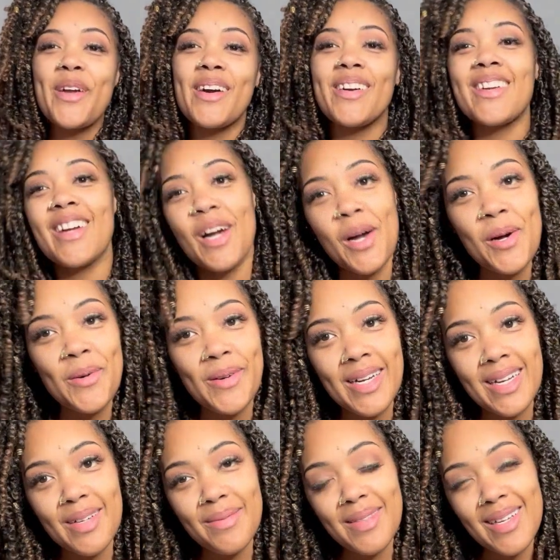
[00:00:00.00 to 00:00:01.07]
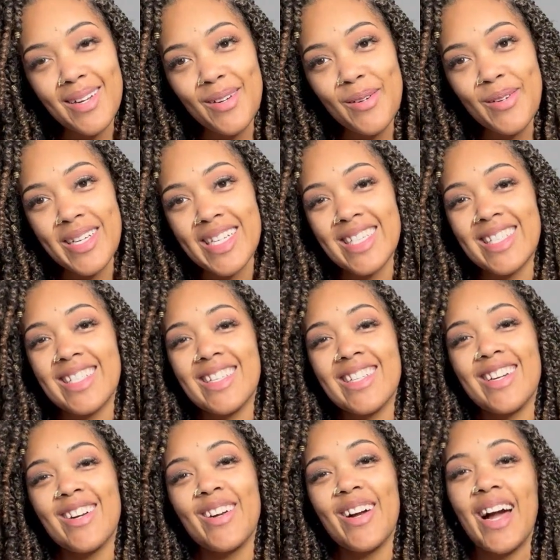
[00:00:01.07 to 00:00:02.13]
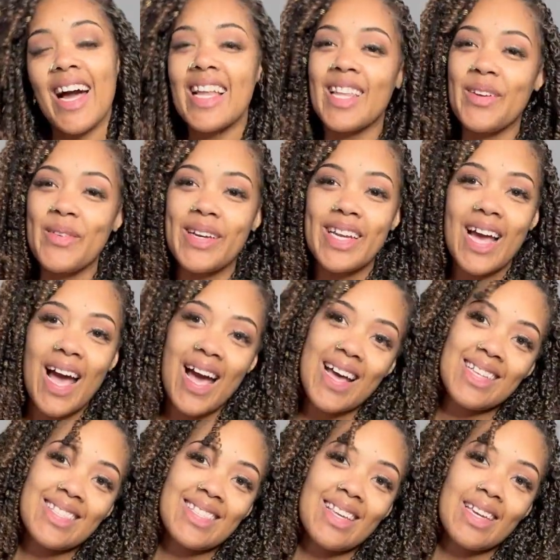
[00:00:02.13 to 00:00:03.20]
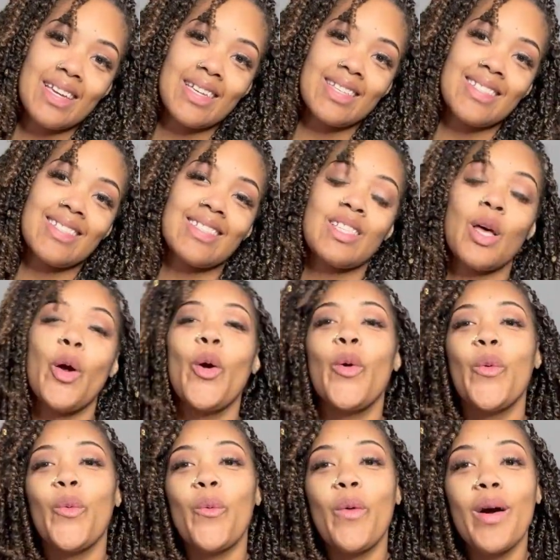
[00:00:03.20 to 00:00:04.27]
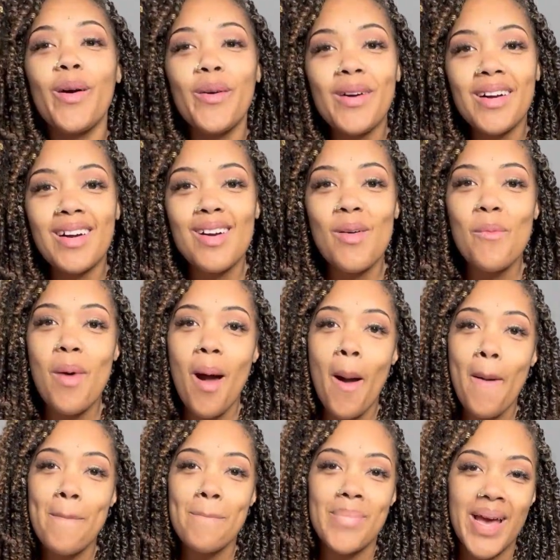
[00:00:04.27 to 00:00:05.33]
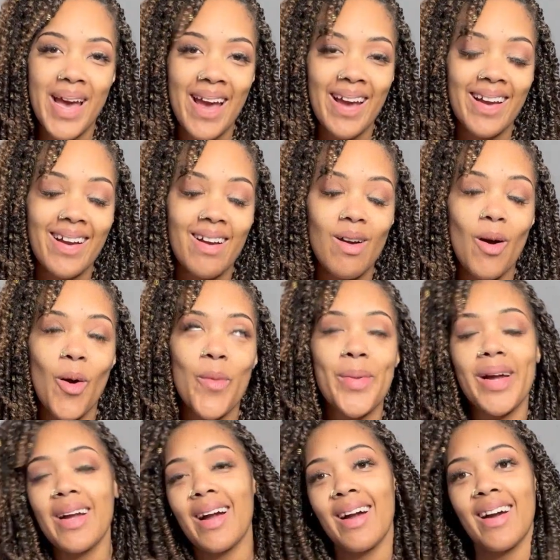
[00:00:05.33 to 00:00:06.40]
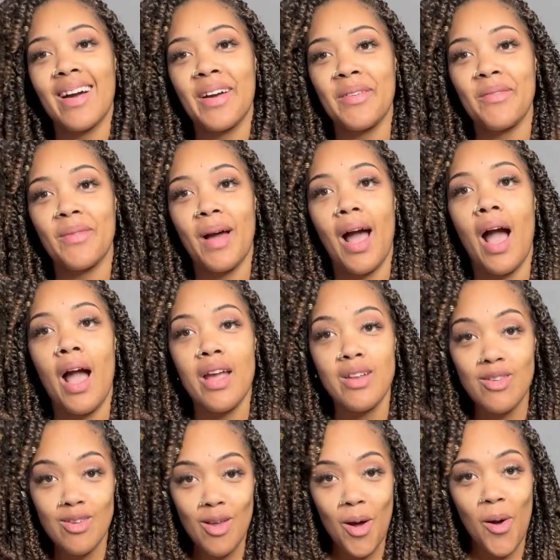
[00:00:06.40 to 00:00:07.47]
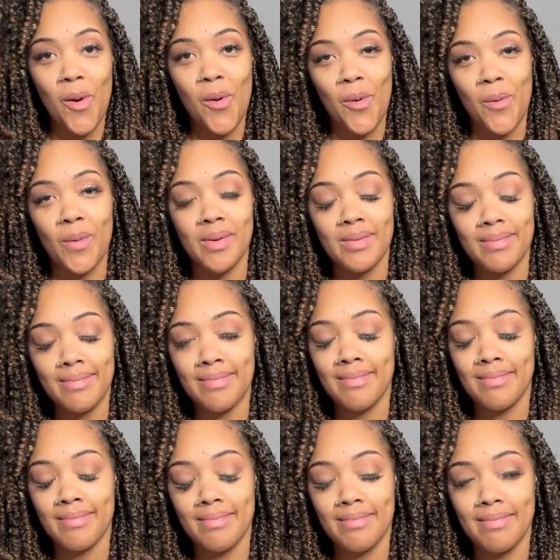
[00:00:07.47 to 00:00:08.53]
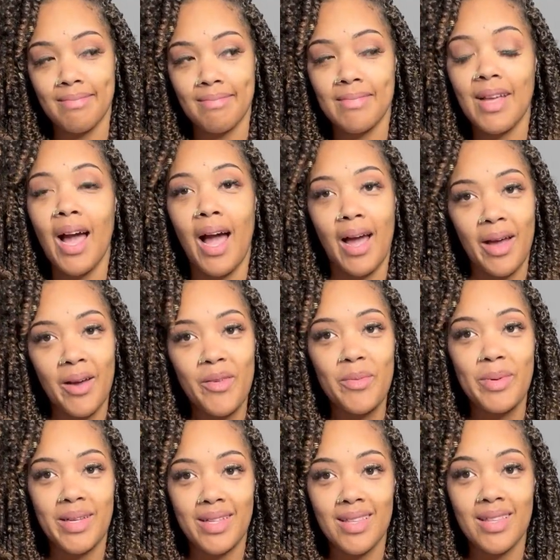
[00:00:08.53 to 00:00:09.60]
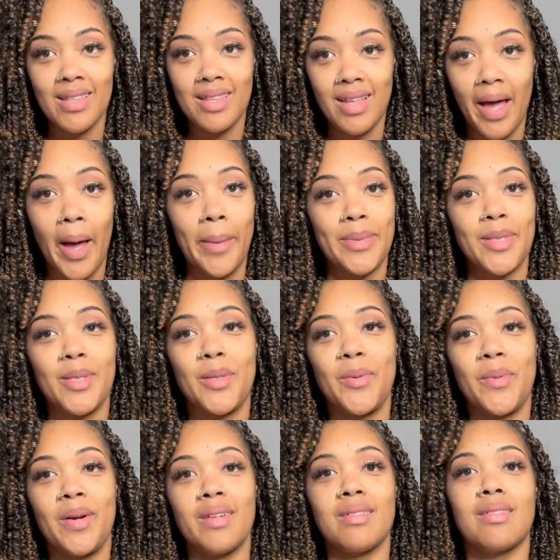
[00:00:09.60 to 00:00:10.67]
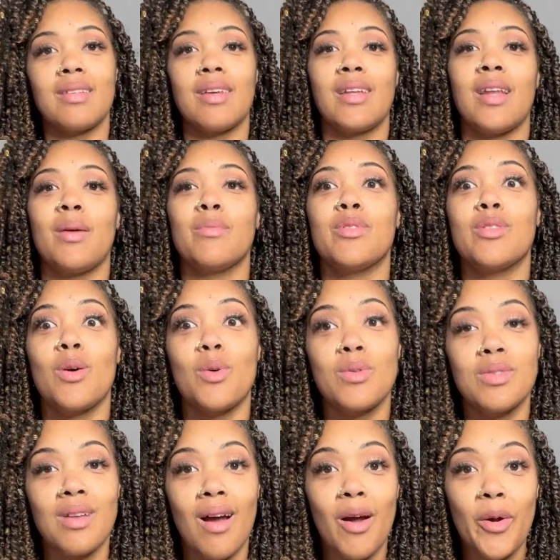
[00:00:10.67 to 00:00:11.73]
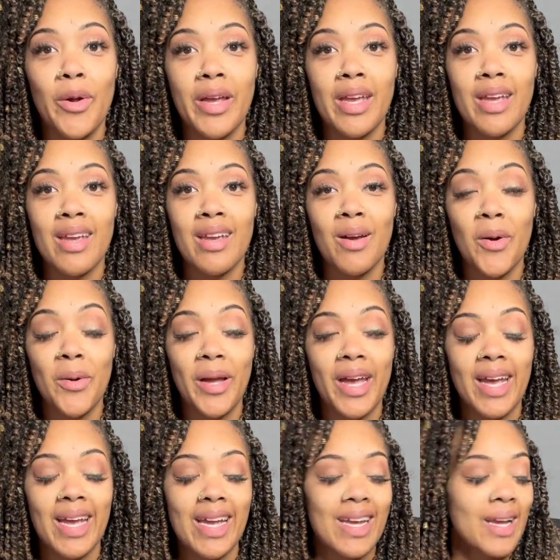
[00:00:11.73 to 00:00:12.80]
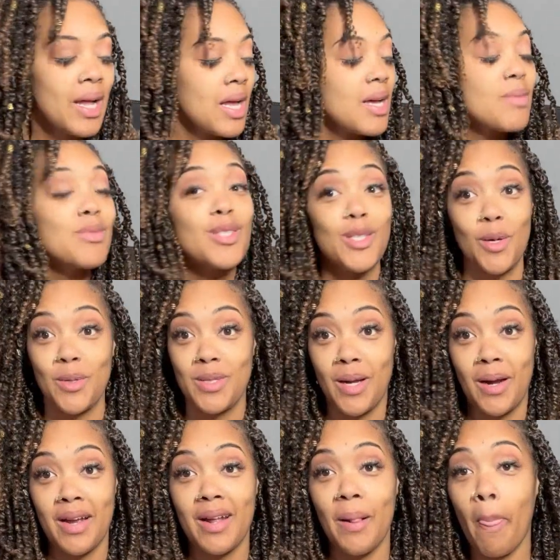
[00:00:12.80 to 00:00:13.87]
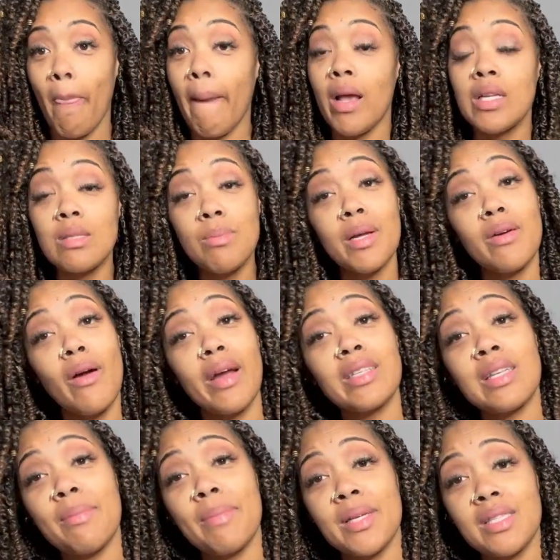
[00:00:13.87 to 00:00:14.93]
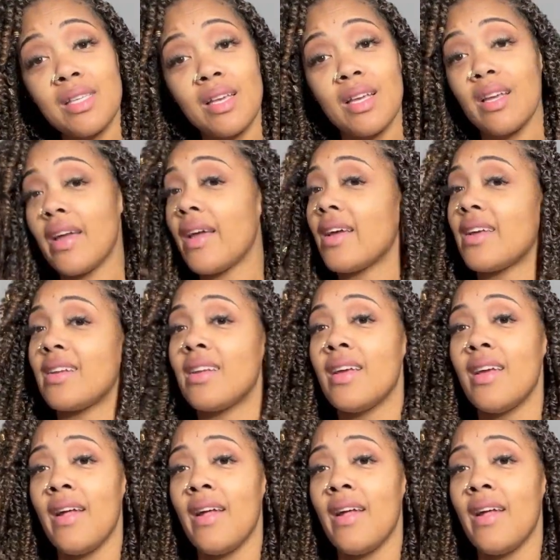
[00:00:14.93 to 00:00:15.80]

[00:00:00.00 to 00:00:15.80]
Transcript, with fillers: yo, what up though? It's your girl Hollywood Hoskins. Welcome back. Oh my God. I know I have been the absolute worst and I'm so sorry, okay? So sorry. It's been crazy busy and